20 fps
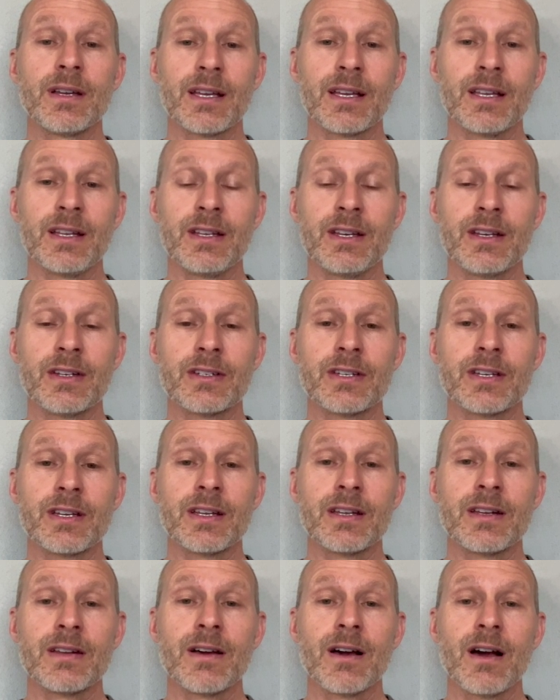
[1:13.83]

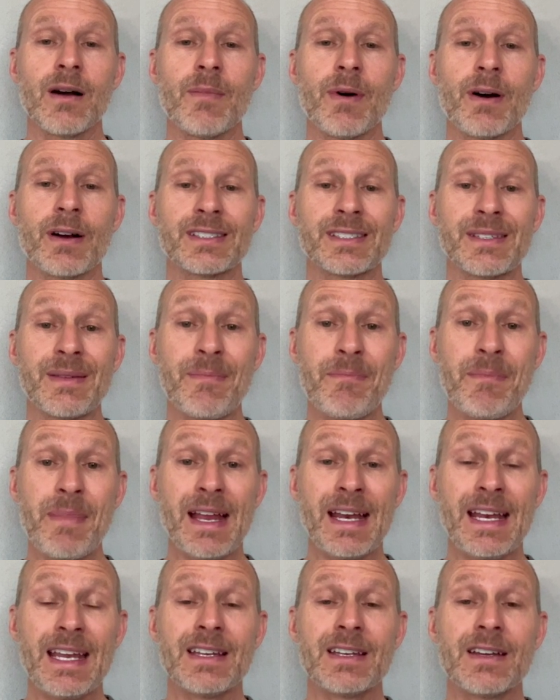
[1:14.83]
condition amongst
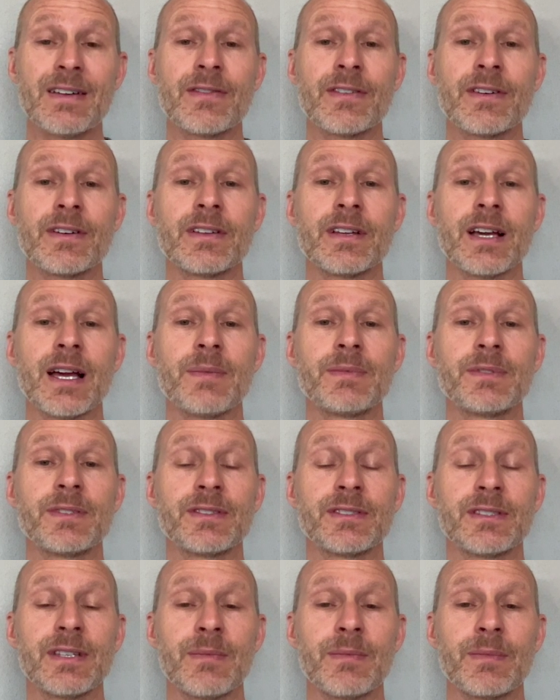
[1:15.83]
many different types
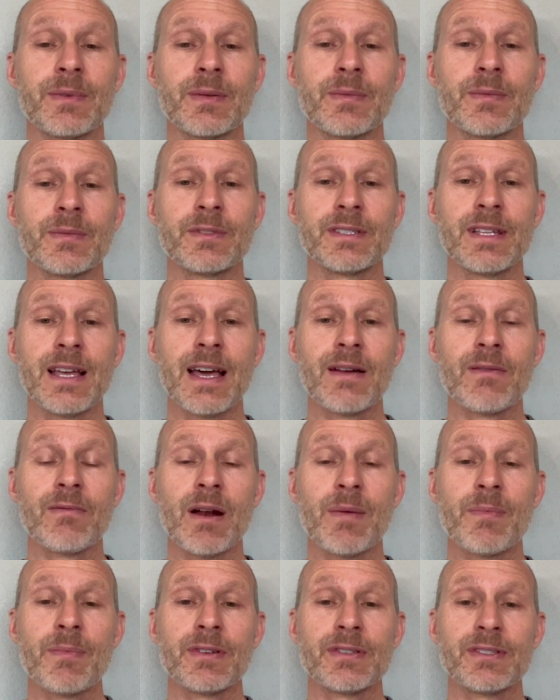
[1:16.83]
of symptoms that
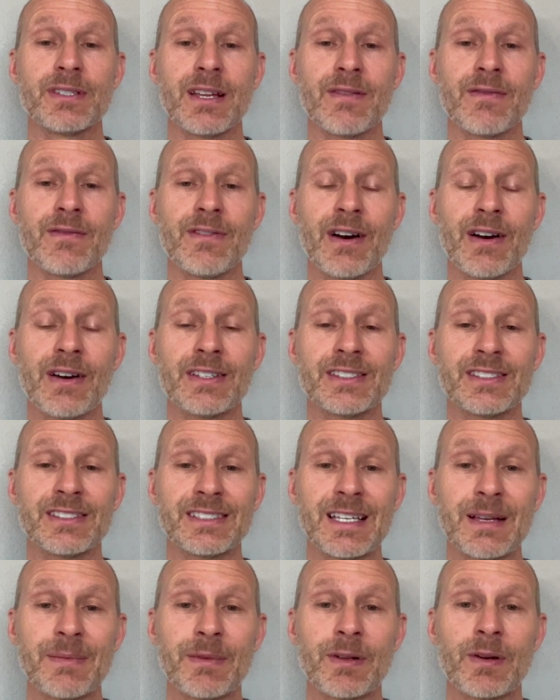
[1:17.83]
represent very
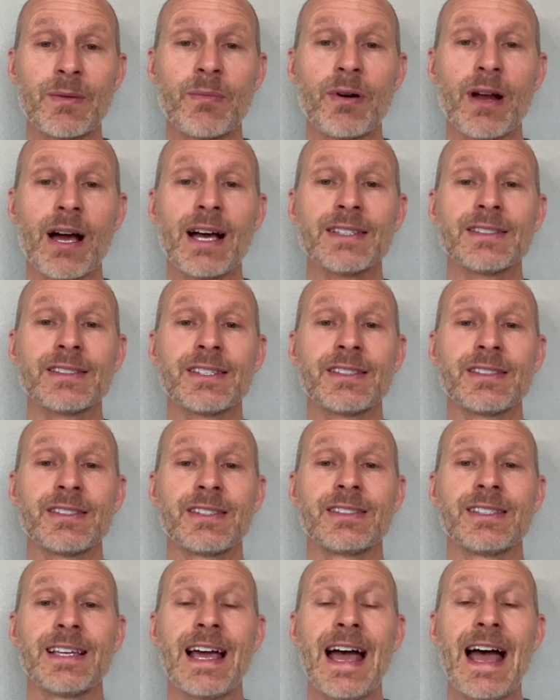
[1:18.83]
similar
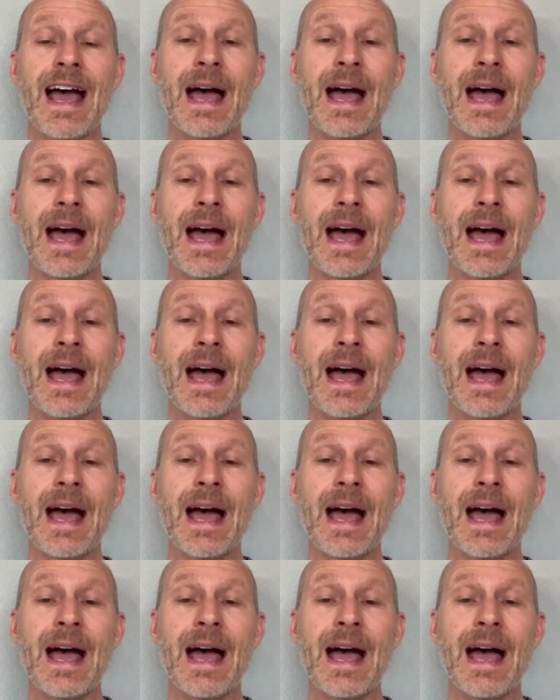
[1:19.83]
processes